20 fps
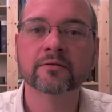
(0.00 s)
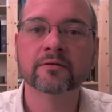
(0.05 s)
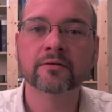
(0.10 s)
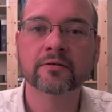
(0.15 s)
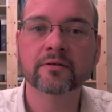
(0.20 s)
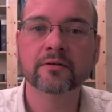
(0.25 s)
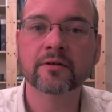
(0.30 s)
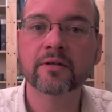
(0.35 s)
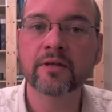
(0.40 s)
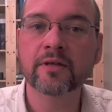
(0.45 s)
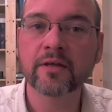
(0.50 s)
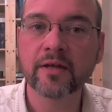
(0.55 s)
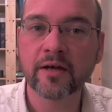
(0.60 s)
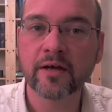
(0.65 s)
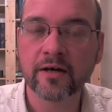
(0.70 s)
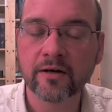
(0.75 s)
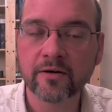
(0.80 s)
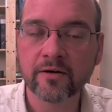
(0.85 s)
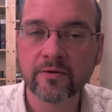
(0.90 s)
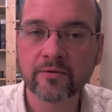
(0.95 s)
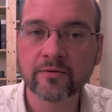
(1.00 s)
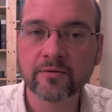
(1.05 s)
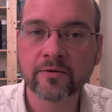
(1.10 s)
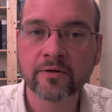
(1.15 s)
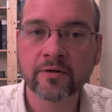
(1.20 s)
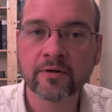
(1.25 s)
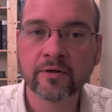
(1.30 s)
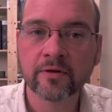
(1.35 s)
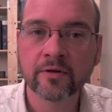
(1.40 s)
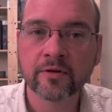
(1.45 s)
Now,
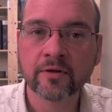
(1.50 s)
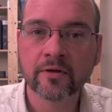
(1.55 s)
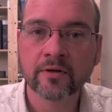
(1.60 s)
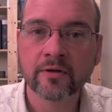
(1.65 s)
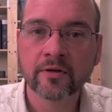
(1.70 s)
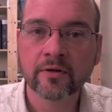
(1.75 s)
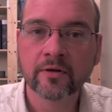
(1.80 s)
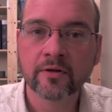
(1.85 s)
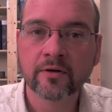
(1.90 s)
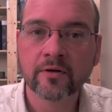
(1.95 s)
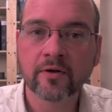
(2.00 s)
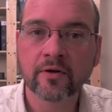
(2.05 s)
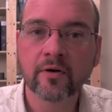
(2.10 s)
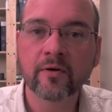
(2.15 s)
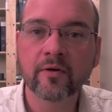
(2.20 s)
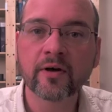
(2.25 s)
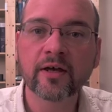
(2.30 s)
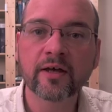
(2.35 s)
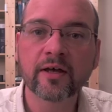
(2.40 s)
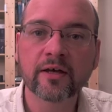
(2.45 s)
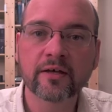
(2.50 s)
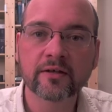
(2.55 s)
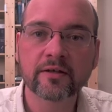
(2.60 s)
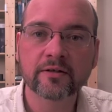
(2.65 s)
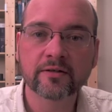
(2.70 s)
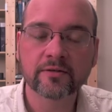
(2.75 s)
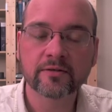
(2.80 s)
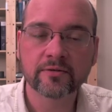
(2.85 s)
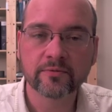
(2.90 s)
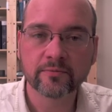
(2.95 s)
go ahead
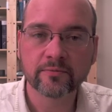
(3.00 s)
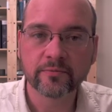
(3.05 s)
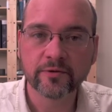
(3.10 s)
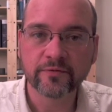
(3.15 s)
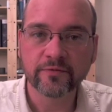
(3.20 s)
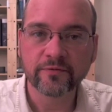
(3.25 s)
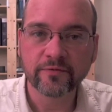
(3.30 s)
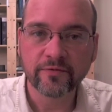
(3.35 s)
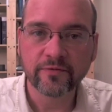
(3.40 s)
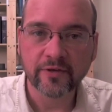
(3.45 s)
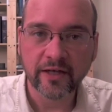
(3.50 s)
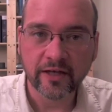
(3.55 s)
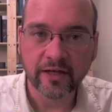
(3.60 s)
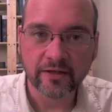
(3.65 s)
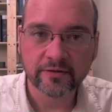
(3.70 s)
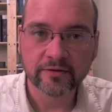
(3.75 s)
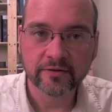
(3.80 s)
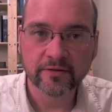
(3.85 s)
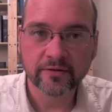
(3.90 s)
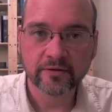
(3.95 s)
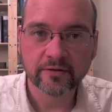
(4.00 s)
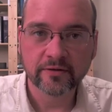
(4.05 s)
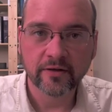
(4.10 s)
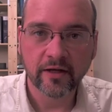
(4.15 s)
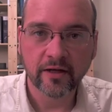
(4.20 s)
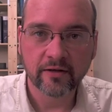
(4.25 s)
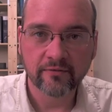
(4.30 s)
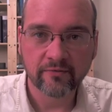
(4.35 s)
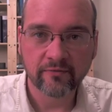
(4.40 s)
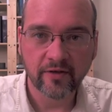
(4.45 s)
and reflect
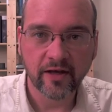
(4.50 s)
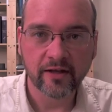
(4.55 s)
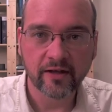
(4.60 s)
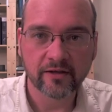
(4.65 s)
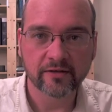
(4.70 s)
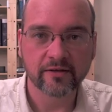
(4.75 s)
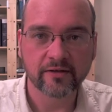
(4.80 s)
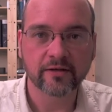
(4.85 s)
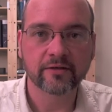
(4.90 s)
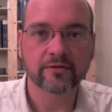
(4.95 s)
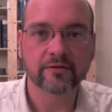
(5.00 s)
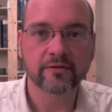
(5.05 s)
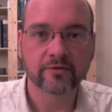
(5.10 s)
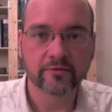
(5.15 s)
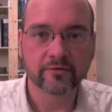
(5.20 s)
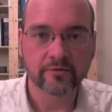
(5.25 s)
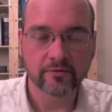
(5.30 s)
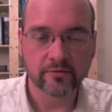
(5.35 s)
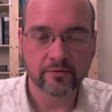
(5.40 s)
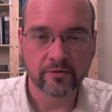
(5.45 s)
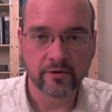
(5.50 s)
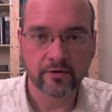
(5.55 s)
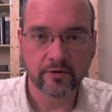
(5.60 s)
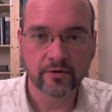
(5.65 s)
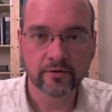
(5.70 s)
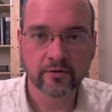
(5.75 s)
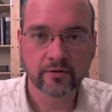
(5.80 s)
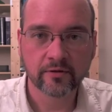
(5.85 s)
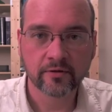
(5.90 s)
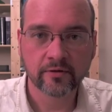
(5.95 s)
and validate their story.
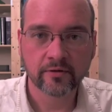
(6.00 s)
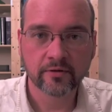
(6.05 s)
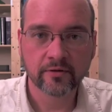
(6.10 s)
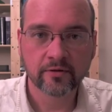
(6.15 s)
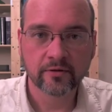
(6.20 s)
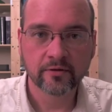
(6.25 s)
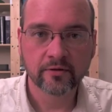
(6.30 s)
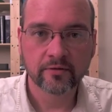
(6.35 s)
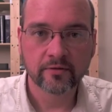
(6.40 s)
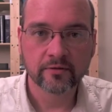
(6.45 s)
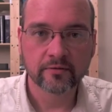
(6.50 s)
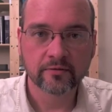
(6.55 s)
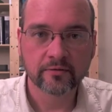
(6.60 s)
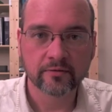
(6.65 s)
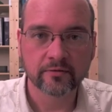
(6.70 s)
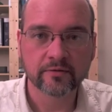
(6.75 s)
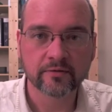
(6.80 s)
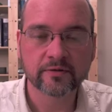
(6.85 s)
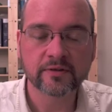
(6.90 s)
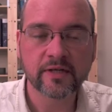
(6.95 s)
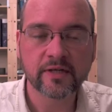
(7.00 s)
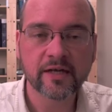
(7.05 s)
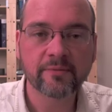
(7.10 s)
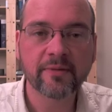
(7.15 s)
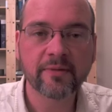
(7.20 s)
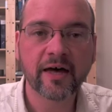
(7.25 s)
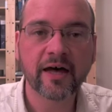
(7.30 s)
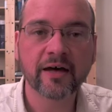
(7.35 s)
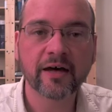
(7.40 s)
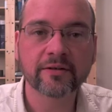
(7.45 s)
Now, say
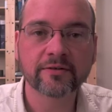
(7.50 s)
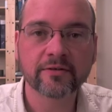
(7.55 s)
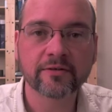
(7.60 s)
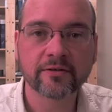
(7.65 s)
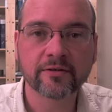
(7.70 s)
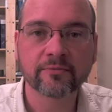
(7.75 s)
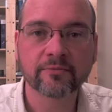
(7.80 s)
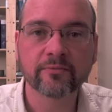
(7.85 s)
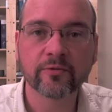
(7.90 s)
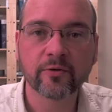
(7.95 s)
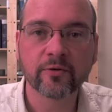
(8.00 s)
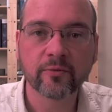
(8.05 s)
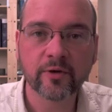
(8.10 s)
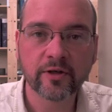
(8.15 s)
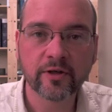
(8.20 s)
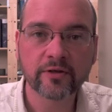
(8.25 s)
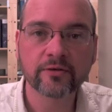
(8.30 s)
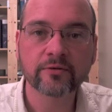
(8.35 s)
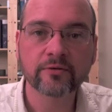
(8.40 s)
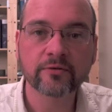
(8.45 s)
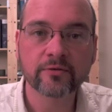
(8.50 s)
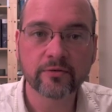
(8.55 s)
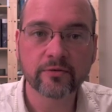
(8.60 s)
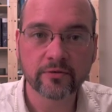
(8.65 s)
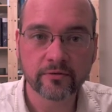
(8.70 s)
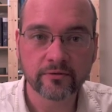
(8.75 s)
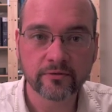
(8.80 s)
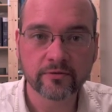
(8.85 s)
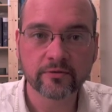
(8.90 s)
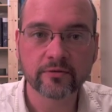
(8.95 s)
back to them the way you
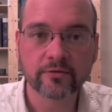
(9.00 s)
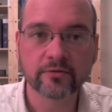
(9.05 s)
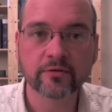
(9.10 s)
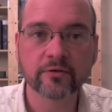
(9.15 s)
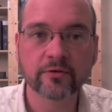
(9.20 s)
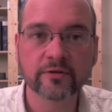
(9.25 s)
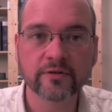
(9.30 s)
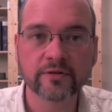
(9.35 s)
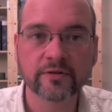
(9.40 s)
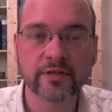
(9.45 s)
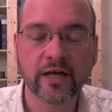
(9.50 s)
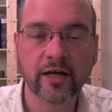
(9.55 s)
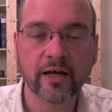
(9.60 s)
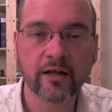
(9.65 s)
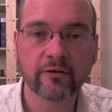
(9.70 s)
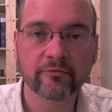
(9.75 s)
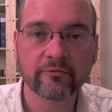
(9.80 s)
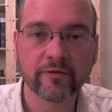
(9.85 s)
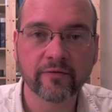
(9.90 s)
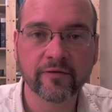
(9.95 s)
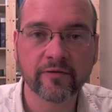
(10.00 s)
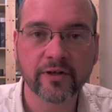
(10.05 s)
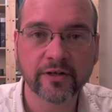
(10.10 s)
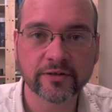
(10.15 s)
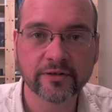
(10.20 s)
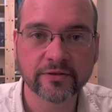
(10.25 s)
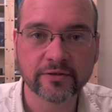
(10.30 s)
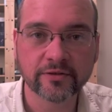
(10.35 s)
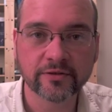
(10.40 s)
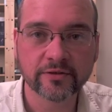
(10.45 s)
do, your style of
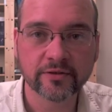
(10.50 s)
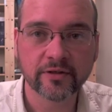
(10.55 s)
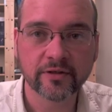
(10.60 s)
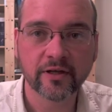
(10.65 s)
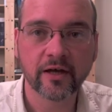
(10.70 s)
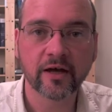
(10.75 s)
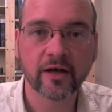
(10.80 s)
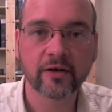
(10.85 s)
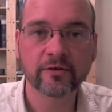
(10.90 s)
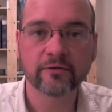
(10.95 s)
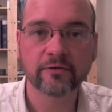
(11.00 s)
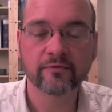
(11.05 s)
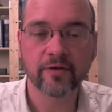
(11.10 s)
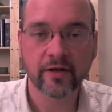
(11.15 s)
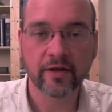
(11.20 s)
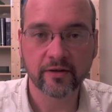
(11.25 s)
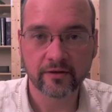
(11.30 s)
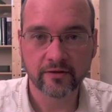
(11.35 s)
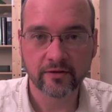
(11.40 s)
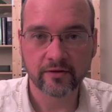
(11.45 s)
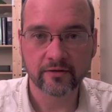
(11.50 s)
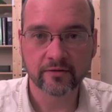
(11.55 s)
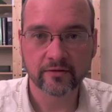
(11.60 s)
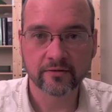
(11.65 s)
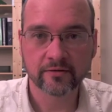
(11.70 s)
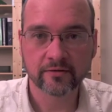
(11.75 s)
reflection, how you validate.